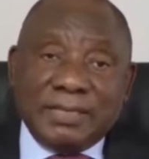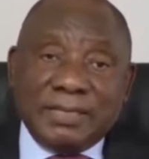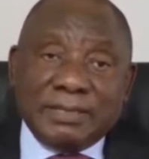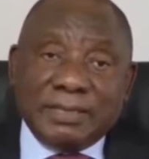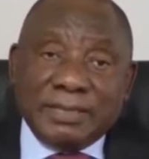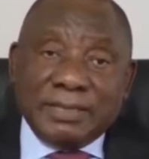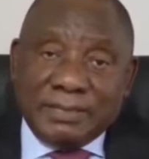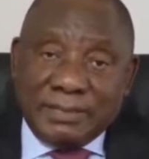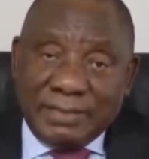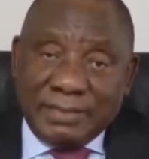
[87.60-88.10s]
is
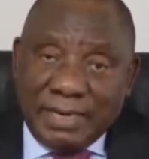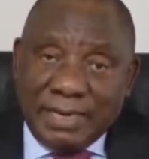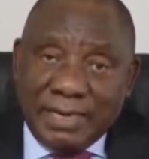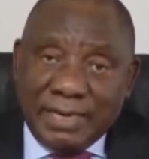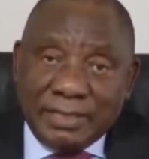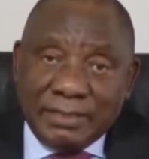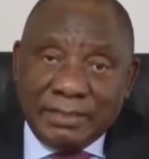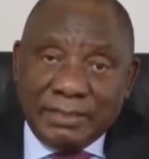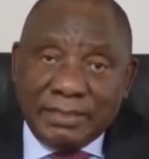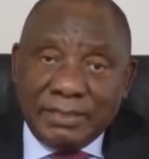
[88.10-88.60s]

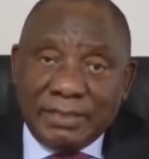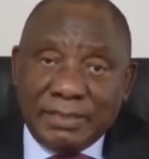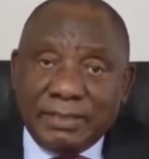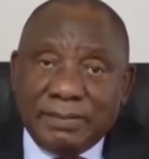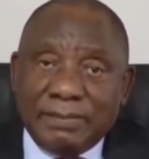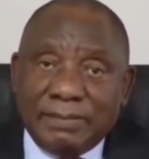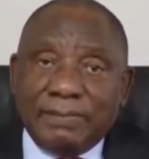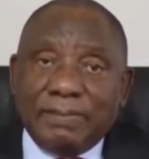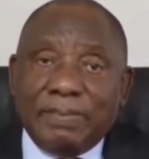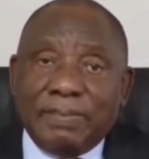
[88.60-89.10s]
resilient
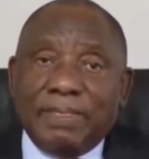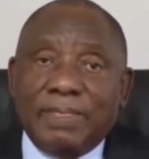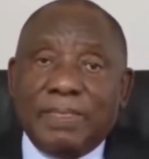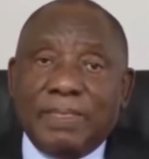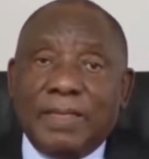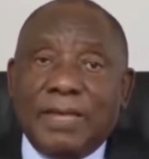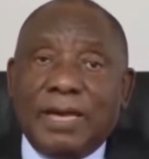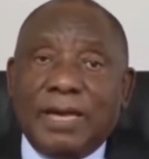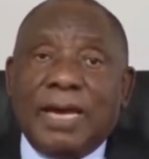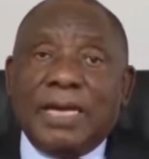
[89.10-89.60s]

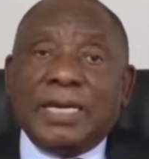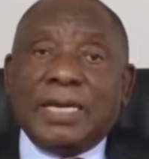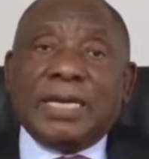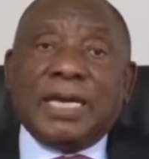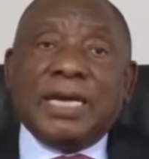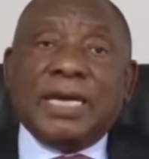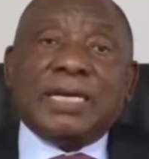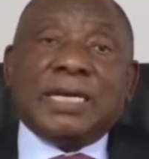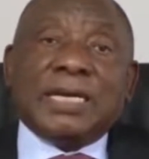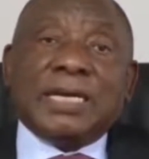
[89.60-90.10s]
and
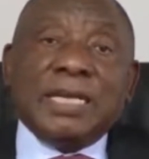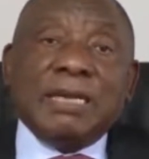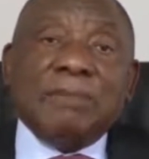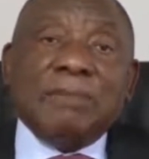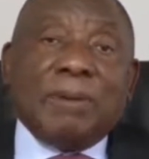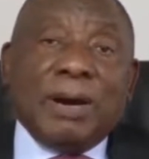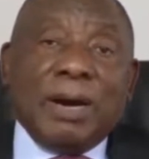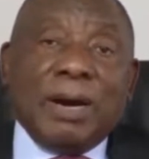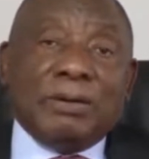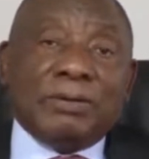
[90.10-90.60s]
can
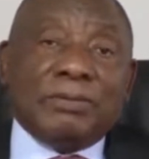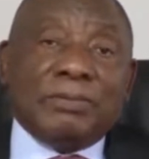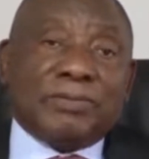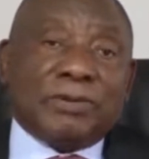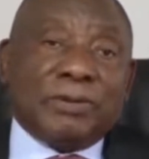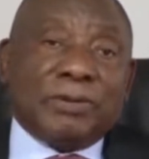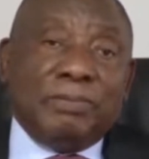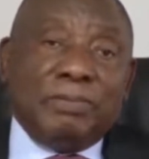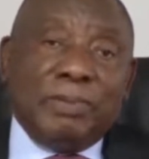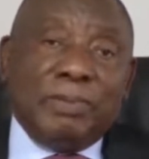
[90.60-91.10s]
rebound
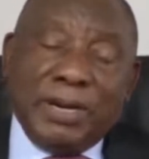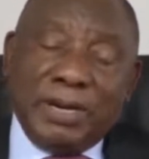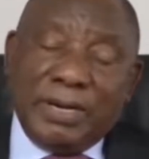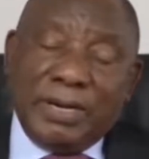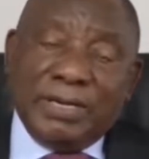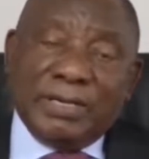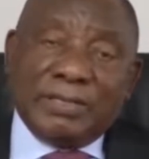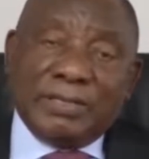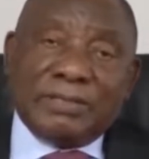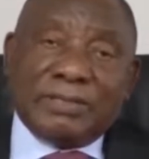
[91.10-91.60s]
from
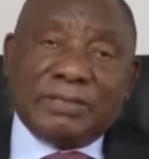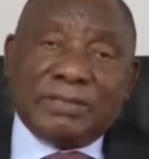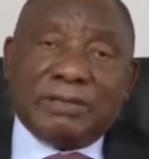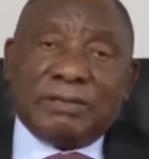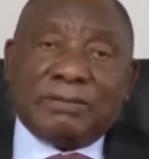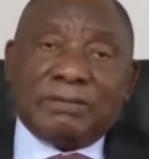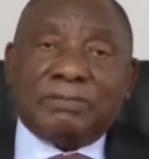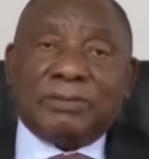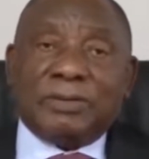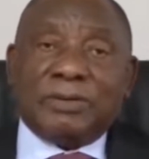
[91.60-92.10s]
periods
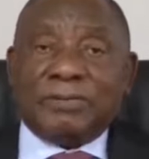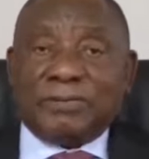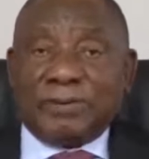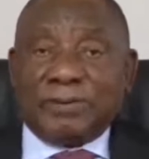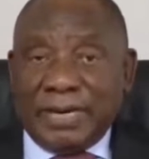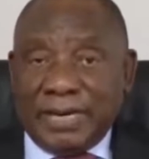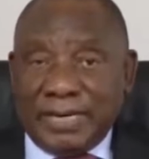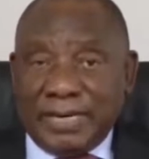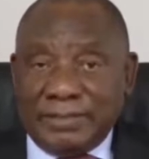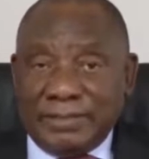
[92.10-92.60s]
of
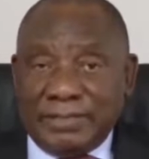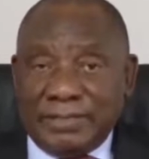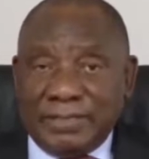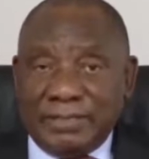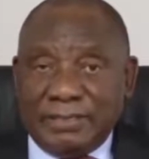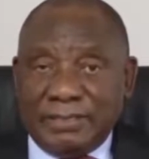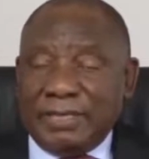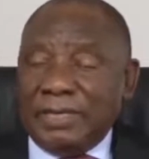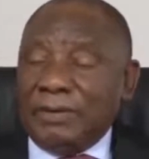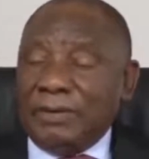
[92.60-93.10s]

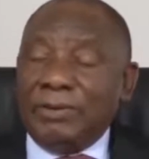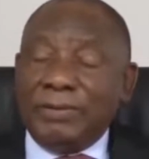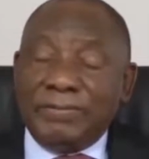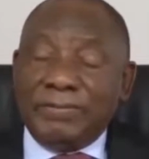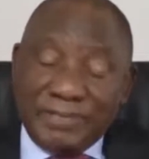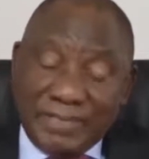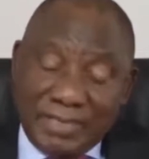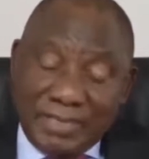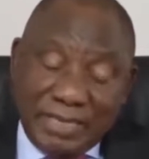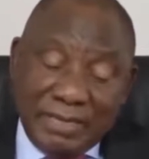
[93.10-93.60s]
crises. And we've
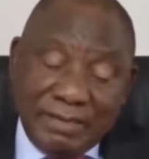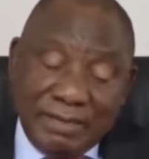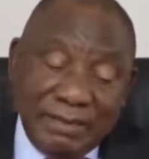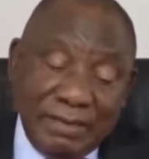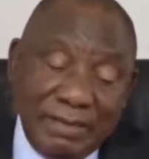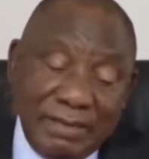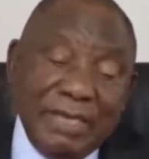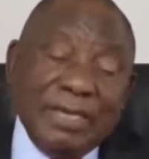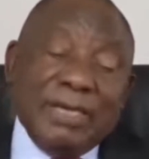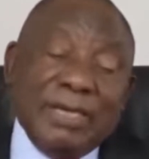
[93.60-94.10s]
seen
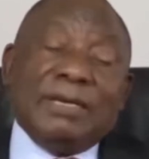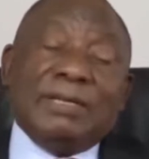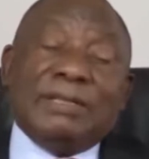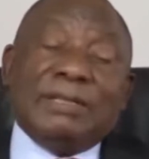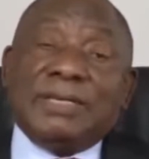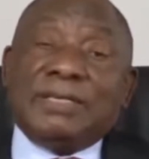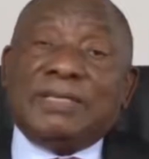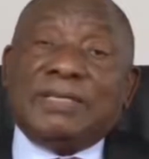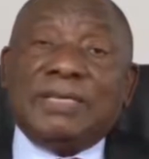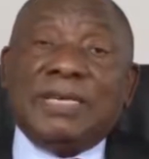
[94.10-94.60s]

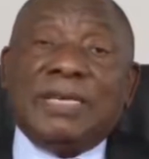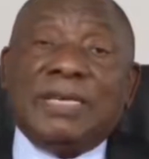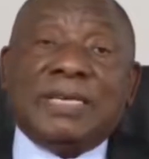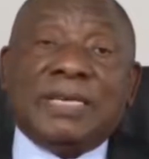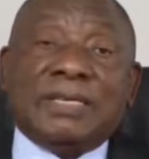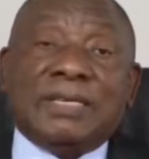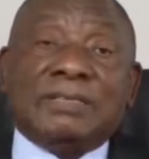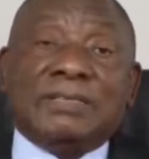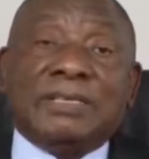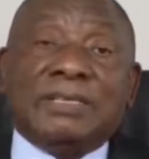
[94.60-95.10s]
this
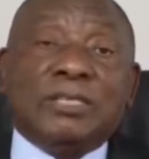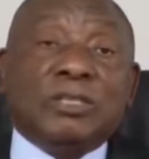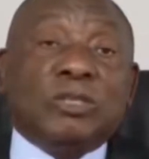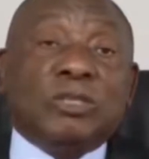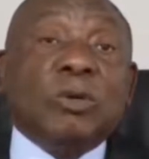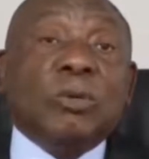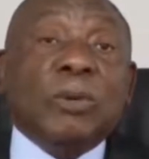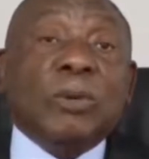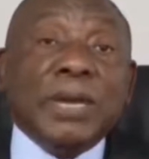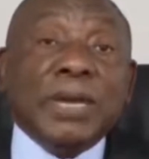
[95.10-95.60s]
industry
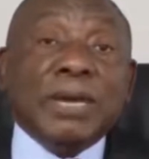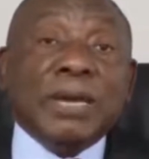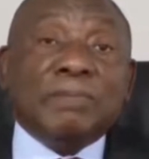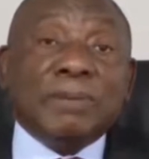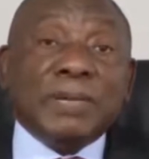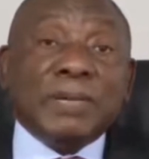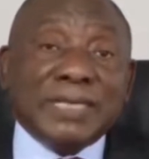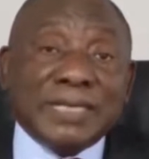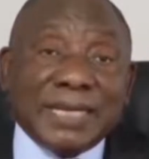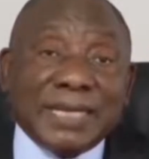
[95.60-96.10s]
doing
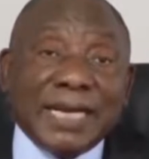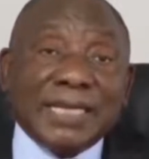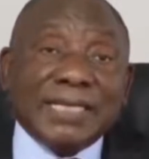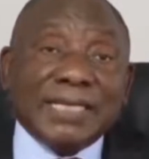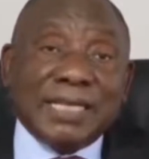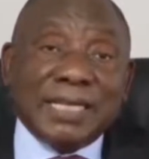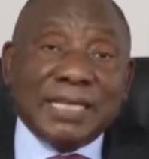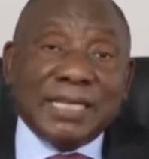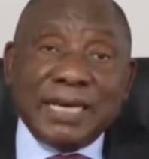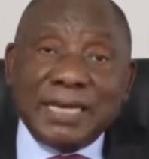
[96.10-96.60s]

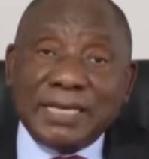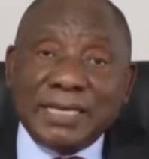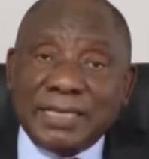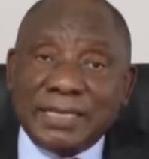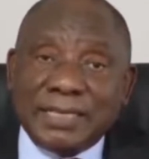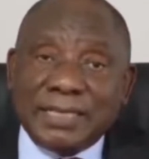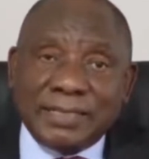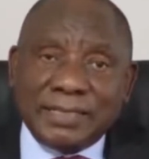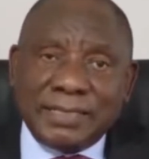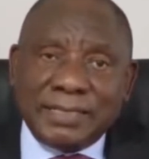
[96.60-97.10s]
precisely that.
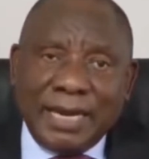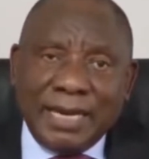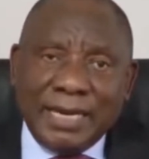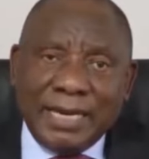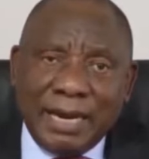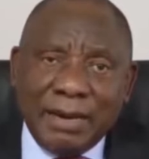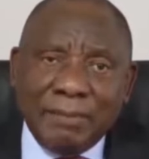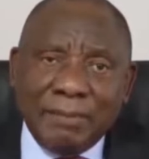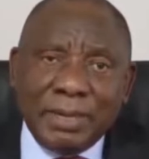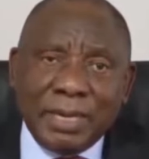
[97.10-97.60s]
It is
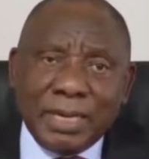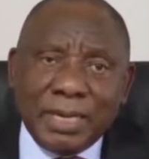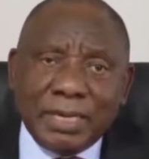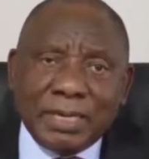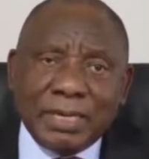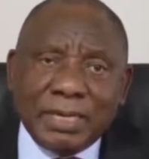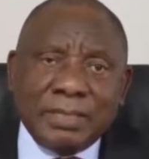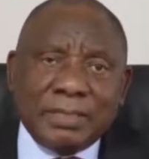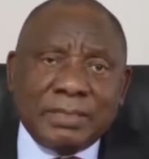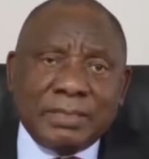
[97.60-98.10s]
dynamic,
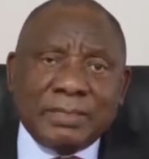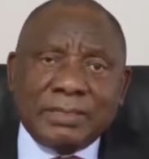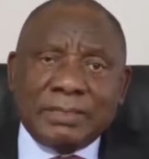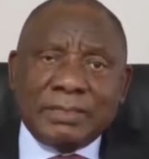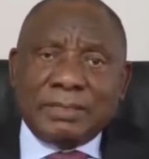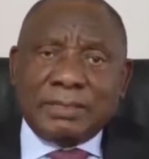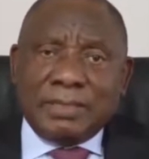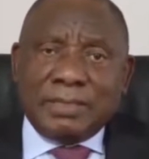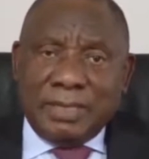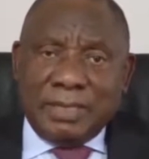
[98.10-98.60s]

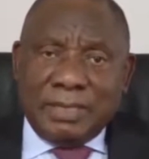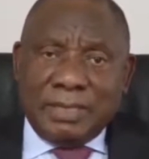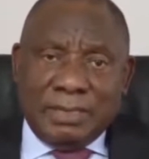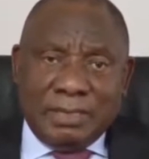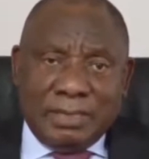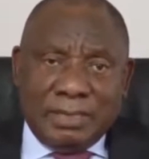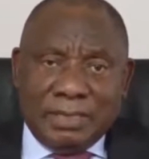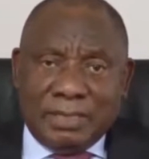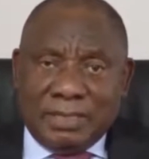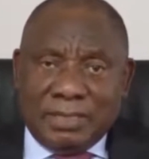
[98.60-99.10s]

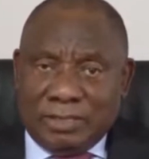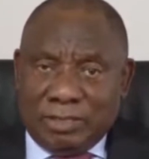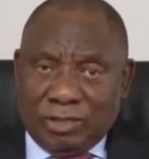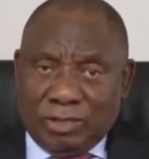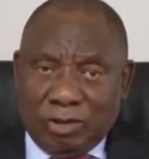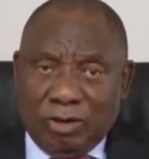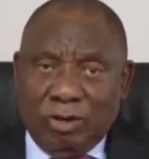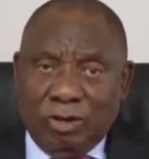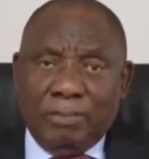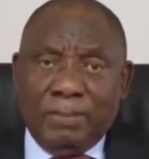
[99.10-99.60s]
it is
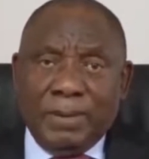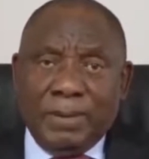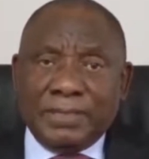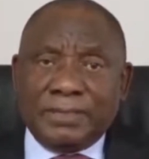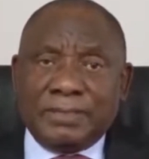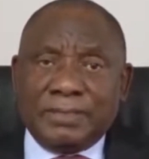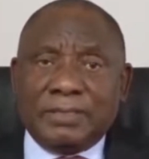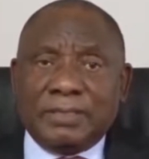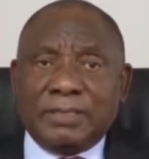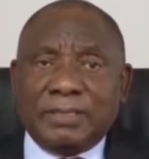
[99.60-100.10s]

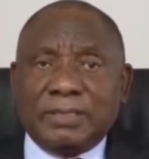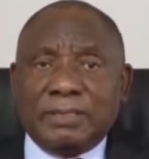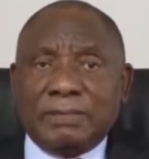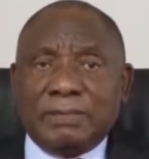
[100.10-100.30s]
robust.